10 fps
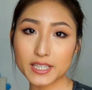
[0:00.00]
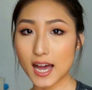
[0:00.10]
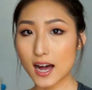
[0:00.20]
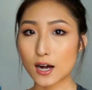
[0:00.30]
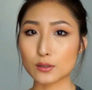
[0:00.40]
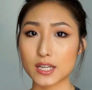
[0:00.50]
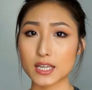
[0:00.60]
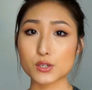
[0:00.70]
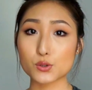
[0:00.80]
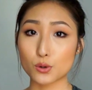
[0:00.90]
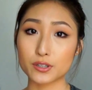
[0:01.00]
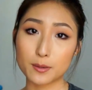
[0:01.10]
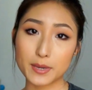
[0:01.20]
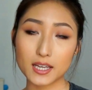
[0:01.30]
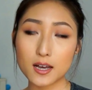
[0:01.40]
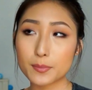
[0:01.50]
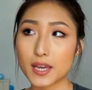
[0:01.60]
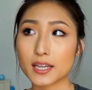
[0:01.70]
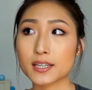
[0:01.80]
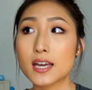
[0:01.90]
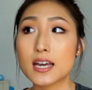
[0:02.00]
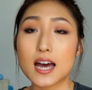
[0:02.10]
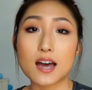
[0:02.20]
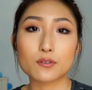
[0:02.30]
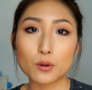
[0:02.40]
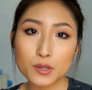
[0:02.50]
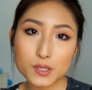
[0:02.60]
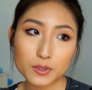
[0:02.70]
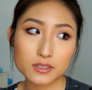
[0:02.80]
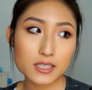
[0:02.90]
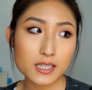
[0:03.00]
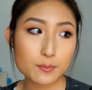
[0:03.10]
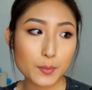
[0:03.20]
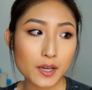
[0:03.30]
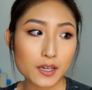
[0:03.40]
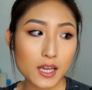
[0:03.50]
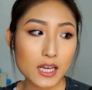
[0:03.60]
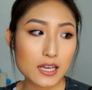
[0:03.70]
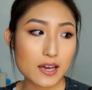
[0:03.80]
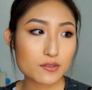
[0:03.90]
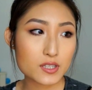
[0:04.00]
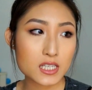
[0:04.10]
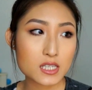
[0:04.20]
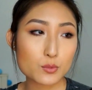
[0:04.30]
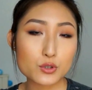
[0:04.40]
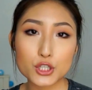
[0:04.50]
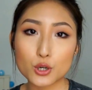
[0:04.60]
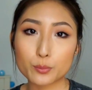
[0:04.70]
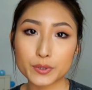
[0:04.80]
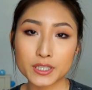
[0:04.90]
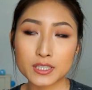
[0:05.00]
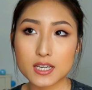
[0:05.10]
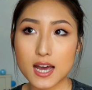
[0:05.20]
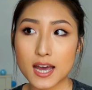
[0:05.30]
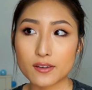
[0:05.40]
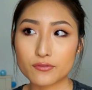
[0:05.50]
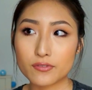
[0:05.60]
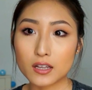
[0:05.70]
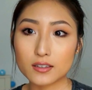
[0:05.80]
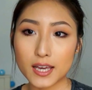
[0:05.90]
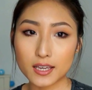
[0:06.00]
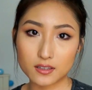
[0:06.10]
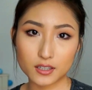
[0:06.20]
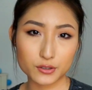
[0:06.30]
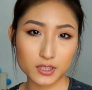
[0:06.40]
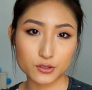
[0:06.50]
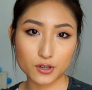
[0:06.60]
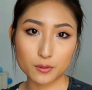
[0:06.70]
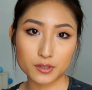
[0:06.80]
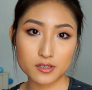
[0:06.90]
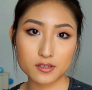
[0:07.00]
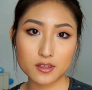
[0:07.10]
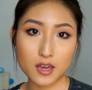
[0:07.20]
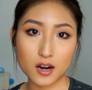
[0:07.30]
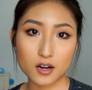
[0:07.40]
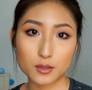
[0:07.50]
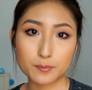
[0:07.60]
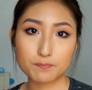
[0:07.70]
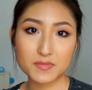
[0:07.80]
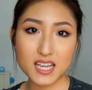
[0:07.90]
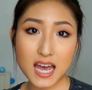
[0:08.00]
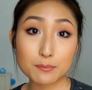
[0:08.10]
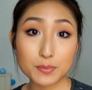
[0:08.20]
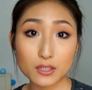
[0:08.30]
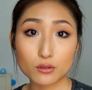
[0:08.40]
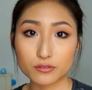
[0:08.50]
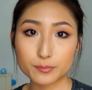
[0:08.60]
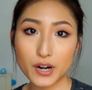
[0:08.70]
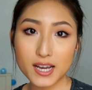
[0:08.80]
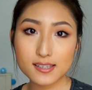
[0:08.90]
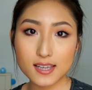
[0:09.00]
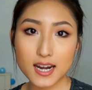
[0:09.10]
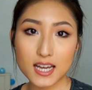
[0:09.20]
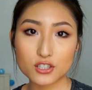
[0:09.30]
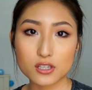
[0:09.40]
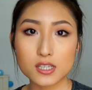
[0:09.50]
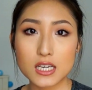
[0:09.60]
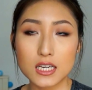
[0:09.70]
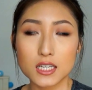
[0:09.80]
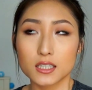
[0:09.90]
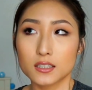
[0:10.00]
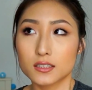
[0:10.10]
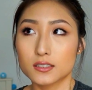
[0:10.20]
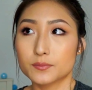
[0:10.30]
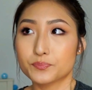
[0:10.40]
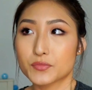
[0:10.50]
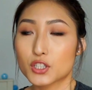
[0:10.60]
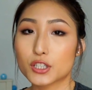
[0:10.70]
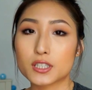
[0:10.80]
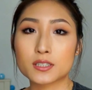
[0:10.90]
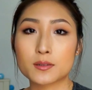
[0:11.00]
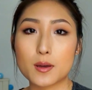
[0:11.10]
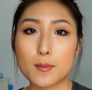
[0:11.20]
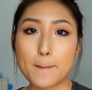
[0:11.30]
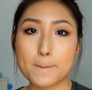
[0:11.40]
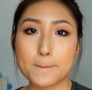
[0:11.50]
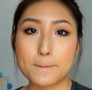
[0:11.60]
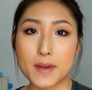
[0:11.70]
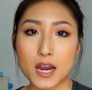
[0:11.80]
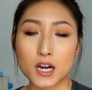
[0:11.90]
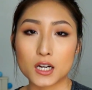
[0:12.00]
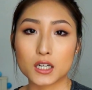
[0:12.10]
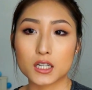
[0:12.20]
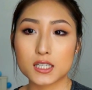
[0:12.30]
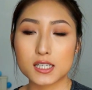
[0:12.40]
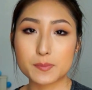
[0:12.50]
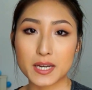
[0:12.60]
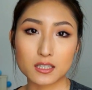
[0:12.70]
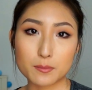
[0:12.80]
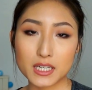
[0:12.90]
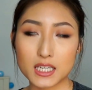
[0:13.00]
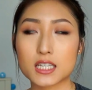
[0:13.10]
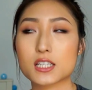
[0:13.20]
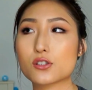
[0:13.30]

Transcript: how they store their makeup, and I've always wanted it, but ever since Muji opened, I felt like the acrylic drawers, they are a tad bit overpriced and I just couldn't bear spending the money.